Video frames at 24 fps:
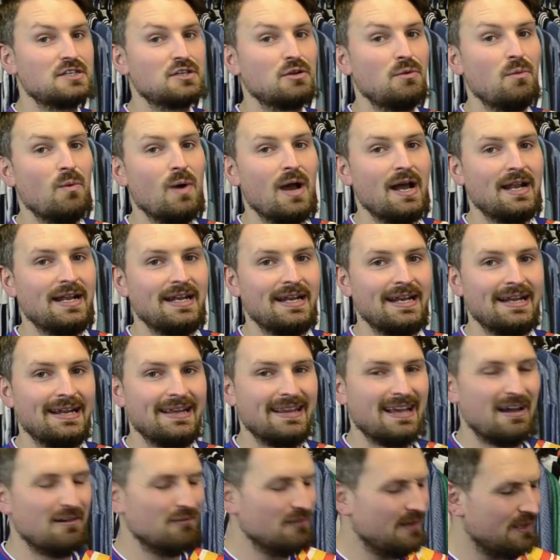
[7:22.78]
somewhere, didn't it?
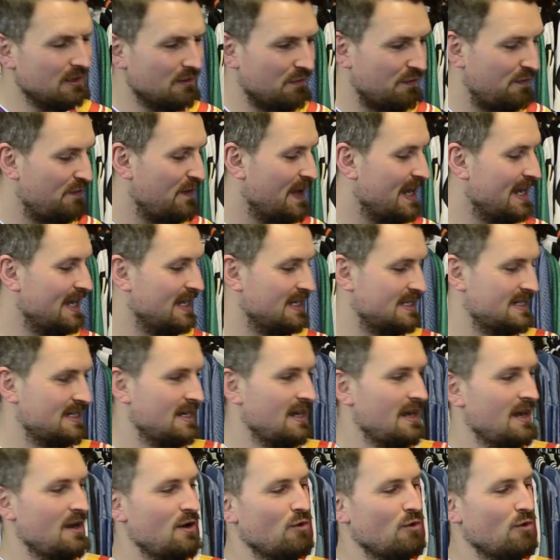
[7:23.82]
That real fierce